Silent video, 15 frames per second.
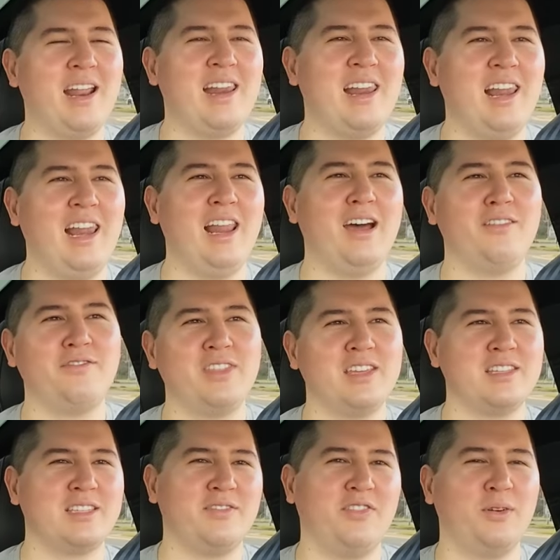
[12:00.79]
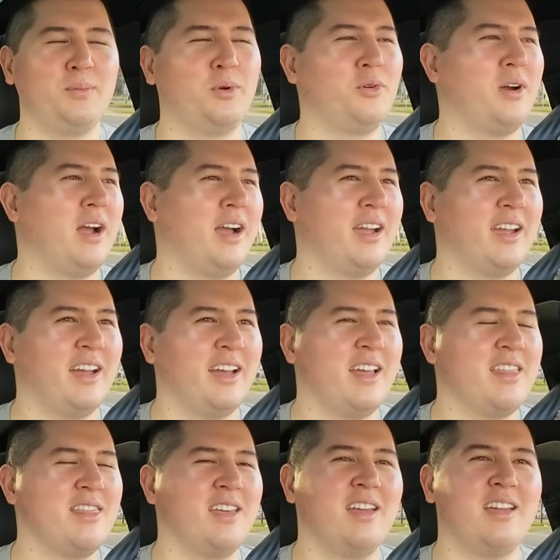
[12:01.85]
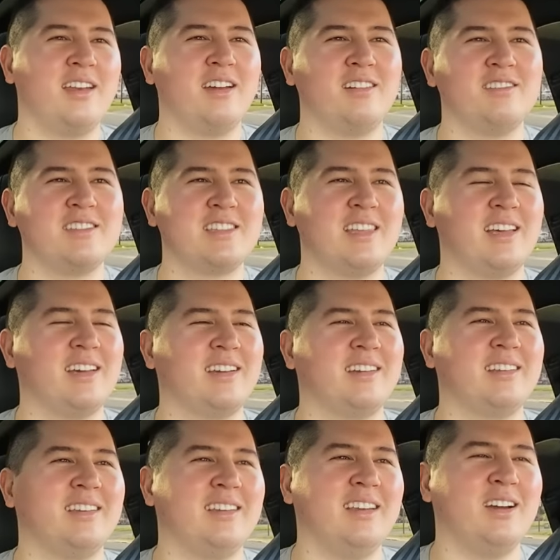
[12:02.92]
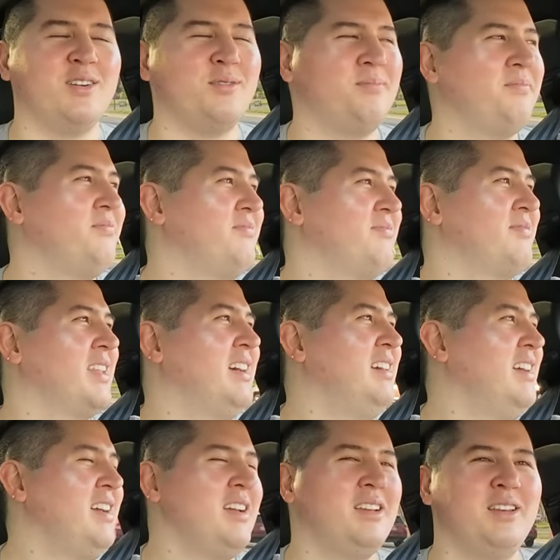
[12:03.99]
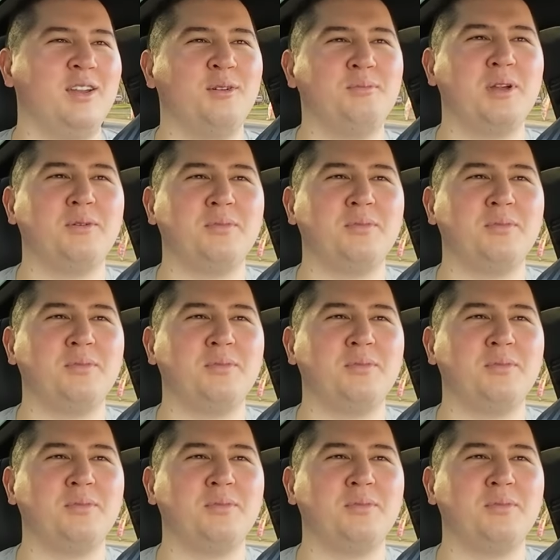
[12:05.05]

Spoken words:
love this for Mariah. And then I was like, no. Nope.